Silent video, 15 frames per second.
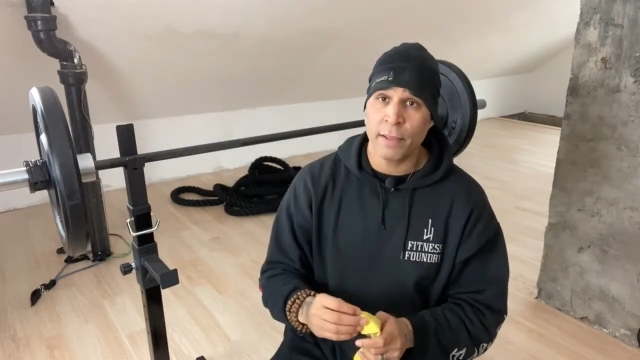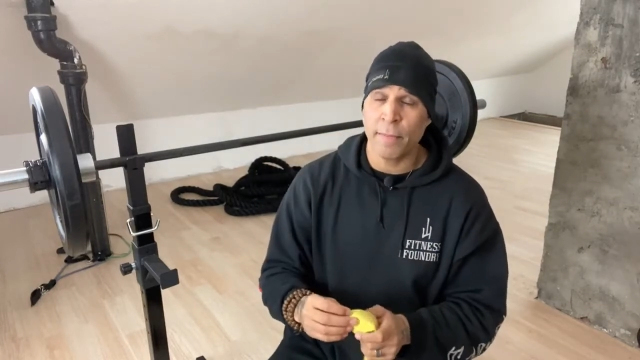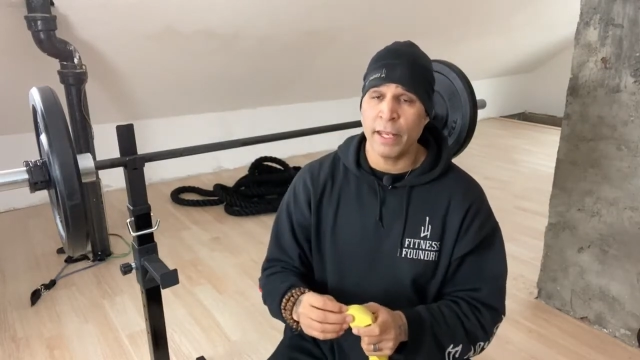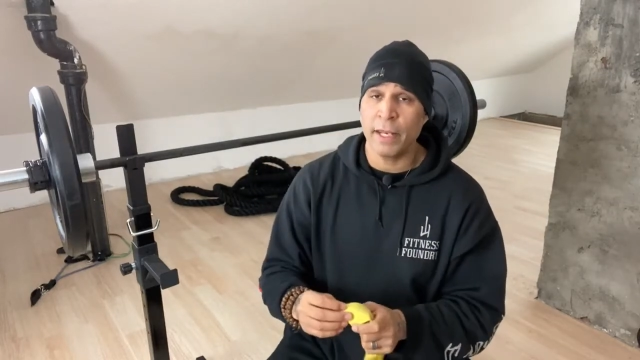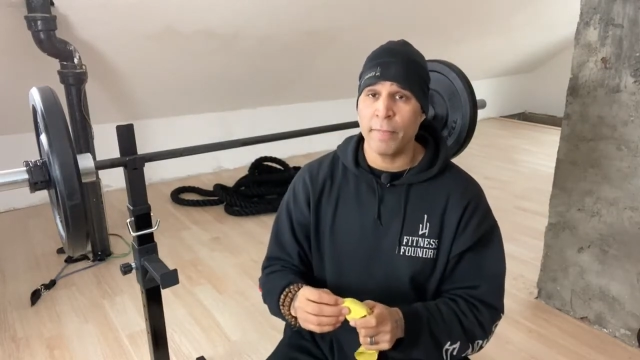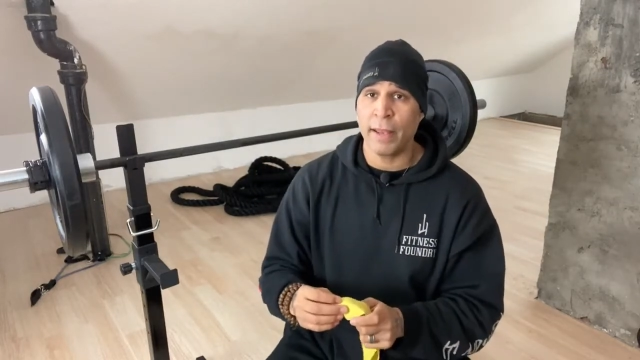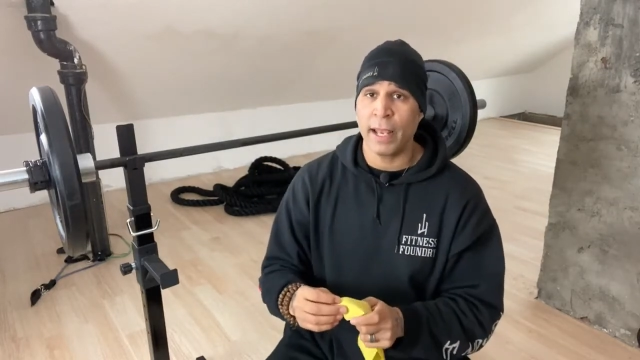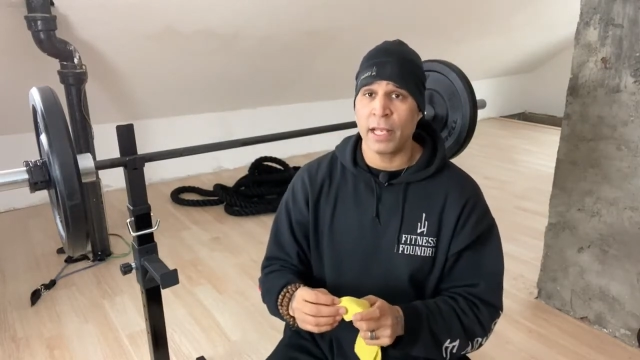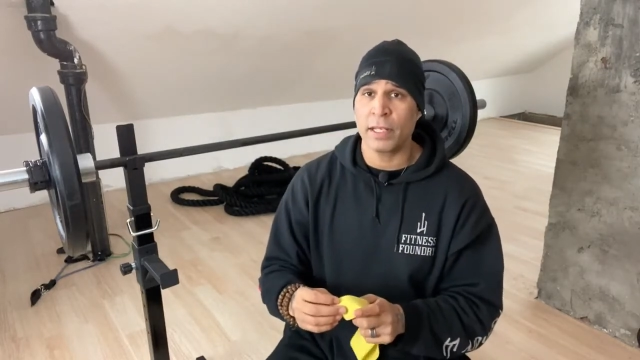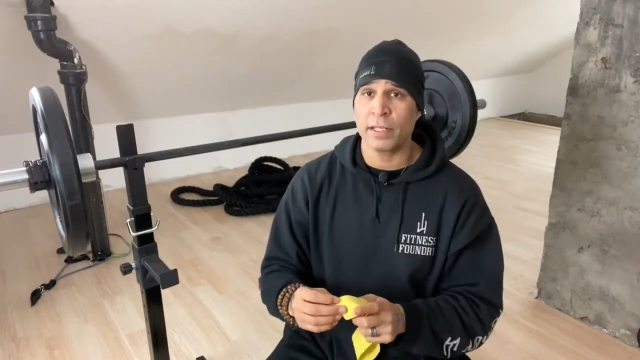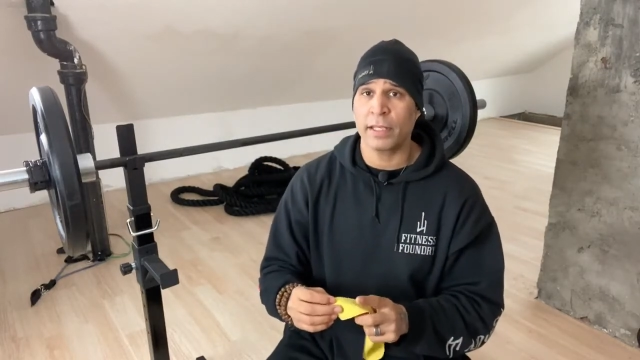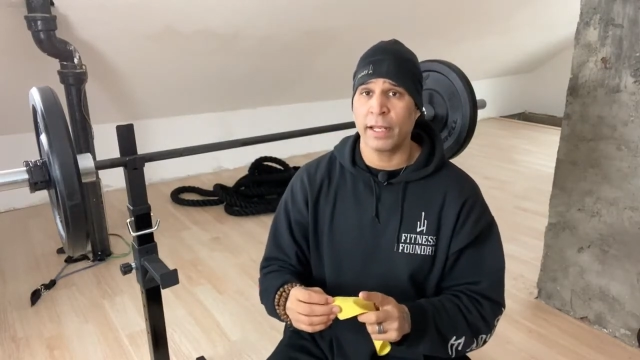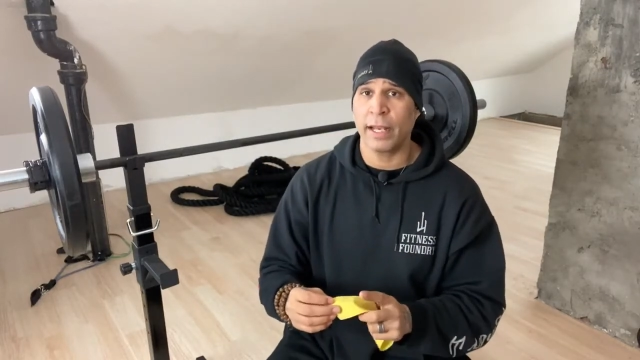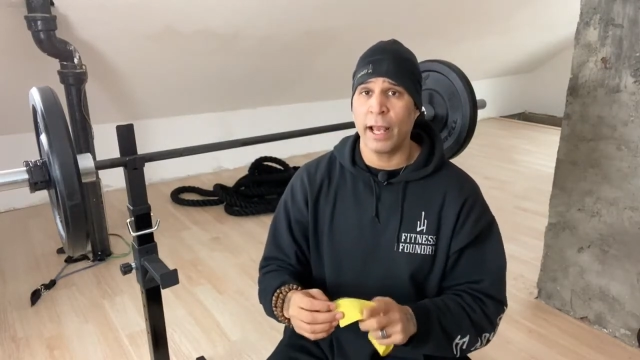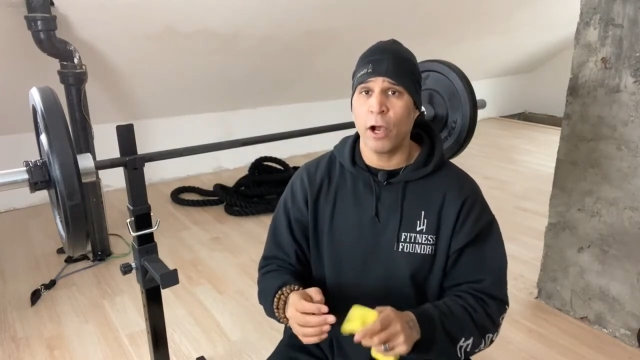The mini band
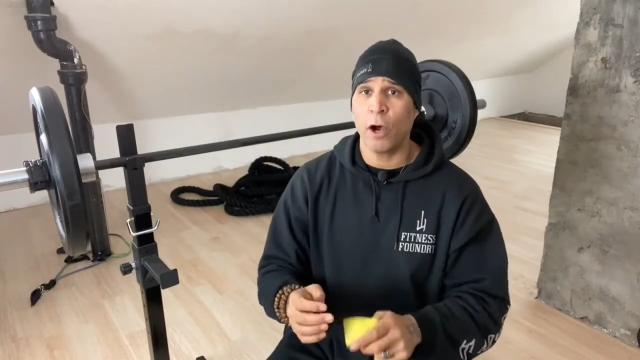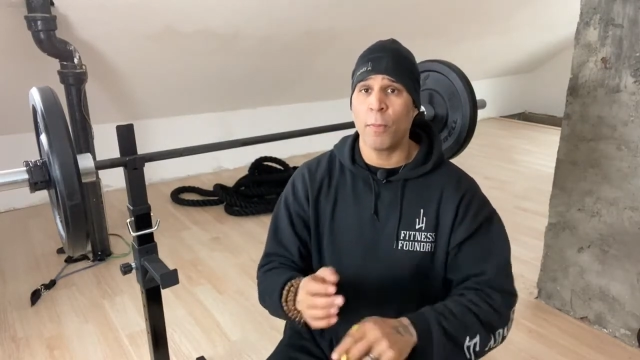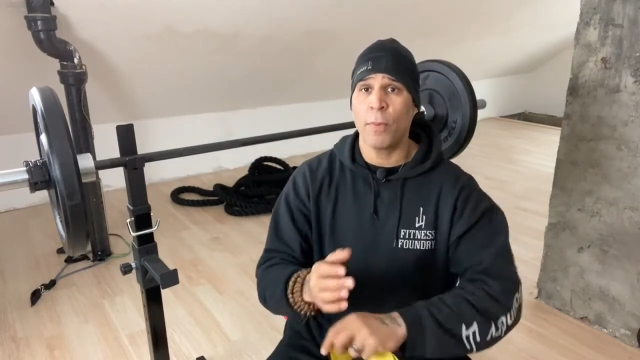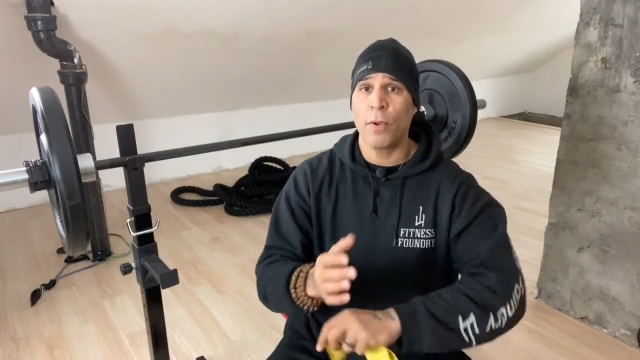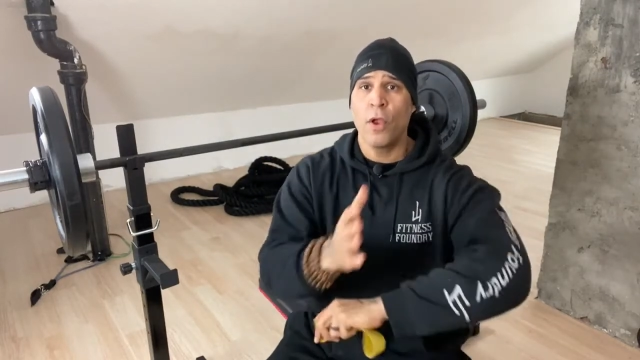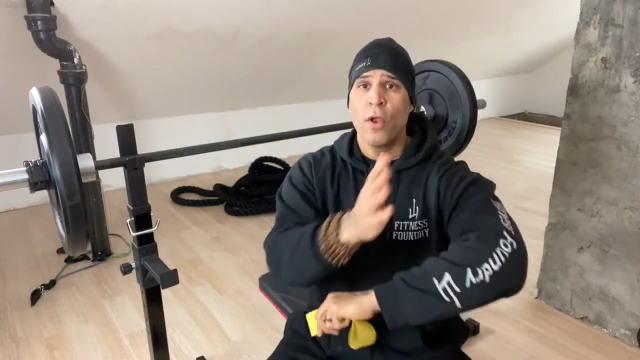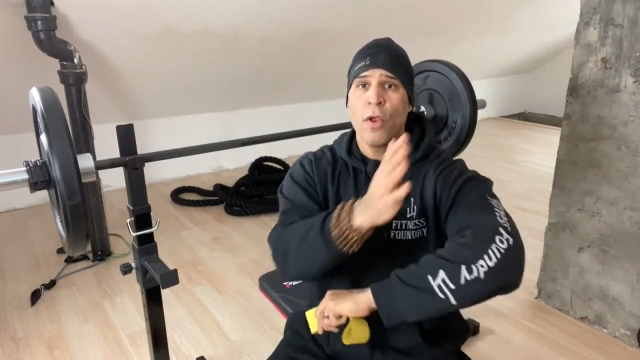is gonna help